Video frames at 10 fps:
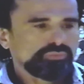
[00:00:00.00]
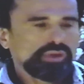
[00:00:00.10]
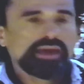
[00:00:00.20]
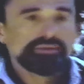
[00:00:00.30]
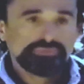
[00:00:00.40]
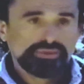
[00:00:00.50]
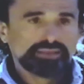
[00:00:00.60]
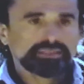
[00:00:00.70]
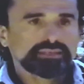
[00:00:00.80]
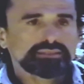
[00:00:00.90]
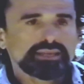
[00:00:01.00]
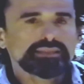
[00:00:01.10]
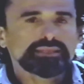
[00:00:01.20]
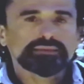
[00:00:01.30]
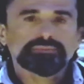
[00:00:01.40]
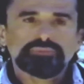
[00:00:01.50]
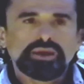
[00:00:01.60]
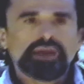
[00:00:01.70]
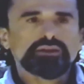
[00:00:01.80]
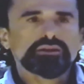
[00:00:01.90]
have, as I said, the
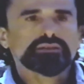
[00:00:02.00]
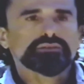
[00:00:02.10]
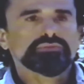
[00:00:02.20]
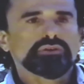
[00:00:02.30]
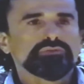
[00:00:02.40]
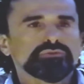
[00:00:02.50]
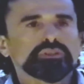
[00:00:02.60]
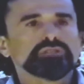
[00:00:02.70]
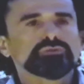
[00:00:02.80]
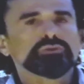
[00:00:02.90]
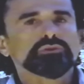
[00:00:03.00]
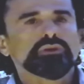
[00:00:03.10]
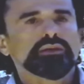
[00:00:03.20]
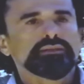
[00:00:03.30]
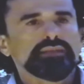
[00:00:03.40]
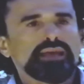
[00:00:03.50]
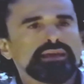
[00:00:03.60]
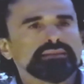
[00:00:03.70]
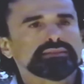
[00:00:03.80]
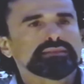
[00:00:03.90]
imperative of ritual,
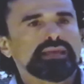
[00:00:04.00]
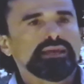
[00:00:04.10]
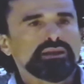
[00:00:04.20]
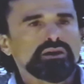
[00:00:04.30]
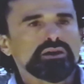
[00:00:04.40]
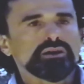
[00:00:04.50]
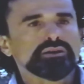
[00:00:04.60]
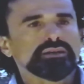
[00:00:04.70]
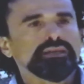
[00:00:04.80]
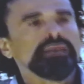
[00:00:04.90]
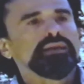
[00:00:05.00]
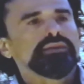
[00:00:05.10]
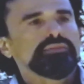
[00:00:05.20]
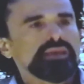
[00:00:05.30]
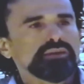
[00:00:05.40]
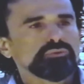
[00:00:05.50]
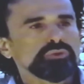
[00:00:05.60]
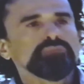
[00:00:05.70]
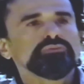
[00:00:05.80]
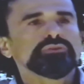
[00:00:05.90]
dance, and art. They
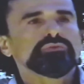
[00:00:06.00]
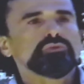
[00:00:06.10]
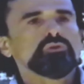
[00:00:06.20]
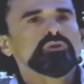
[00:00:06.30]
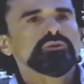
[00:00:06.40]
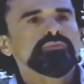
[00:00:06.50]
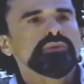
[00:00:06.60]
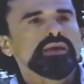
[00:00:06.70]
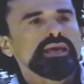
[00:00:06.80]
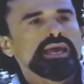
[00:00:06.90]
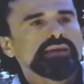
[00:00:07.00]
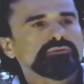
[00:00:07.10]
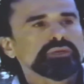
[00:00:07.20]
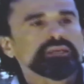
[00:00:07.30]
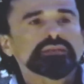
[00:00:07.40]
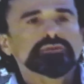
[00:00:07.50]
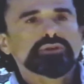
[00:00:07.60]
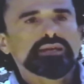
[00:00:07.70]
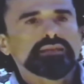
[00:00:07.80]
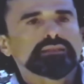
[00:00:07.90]
reperform and
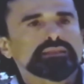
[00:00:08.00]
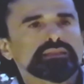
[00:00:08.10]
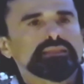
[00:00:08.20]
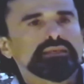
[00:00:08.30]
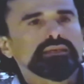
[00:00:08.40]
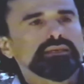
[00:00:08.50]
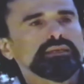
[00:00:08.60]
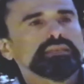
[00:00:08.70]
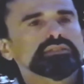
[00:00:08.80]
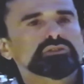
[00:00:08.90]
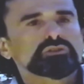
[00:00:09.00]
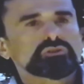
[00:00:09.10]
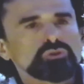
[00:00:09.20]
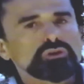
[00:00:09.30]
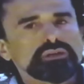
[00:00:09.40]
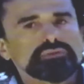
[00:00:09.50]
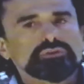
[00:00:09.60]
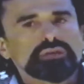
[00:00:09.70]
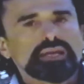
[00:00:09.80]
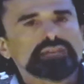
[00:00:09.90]
reiterate the story of
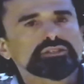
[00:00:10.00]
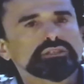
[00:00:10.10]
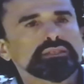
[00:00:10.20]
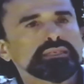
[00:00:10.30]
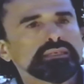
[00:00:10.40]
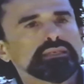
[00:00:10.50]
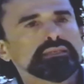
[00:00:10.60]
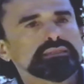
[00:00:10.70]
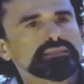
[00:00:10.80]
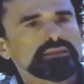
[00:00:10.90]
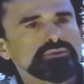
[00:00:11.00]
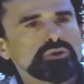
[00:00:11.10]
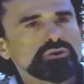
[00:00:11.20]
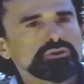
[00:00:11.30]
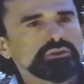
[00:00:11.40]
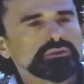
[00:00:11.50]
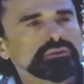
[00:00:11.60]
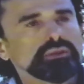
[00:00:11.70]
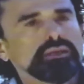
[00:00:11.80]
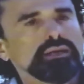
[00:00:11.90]
creation in a
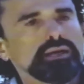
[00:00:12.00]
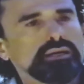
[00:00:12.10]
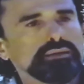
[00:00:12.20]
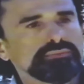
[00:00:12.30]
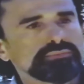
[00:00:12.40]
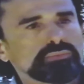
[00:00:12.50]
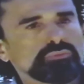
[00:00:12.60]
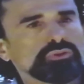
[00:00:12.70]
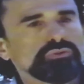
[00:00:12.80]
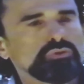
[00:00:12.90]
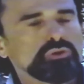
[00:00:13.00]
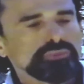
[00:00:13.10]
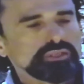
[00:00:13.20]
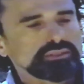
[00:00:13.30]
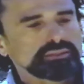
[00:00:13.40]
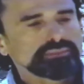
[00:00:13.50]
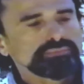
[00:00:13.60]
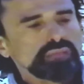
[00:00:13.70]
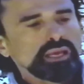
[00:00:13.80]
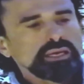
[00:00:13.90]
ceremonial um, performance.
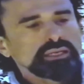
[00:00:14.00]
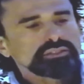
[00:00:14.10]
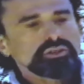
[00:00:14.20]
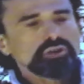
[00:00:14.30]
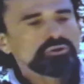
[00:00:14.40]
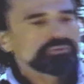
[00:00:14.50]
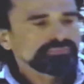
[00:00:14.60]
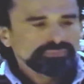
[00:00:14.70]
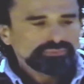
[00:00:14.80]
So